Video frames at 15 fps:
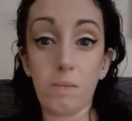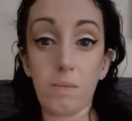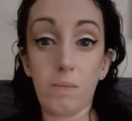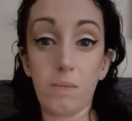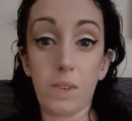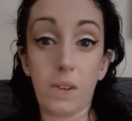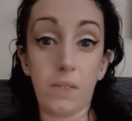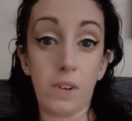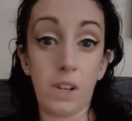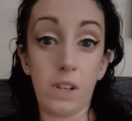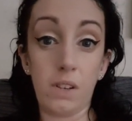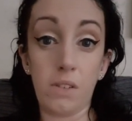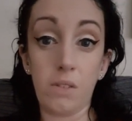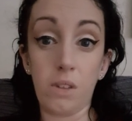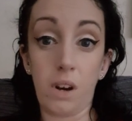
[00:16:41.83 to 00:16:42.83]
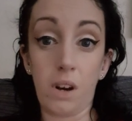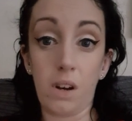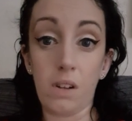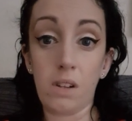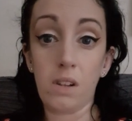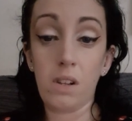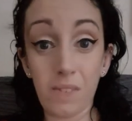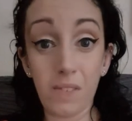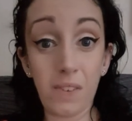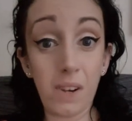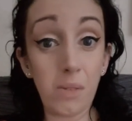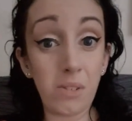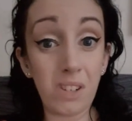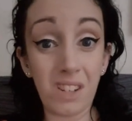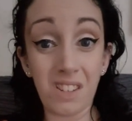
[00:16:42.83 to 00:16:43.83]
Definitely do that. If
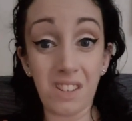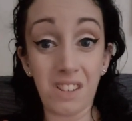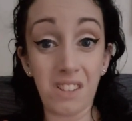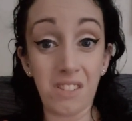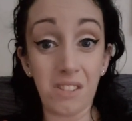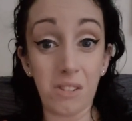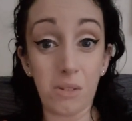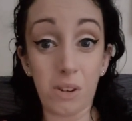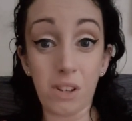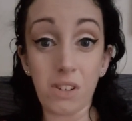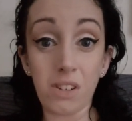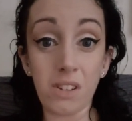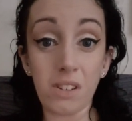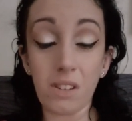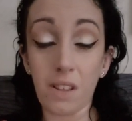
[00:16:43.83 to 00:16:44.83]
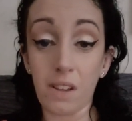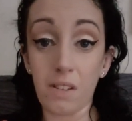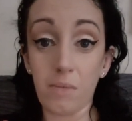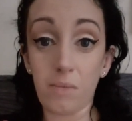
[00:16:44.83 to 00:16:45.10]
anyone has any other questions, like,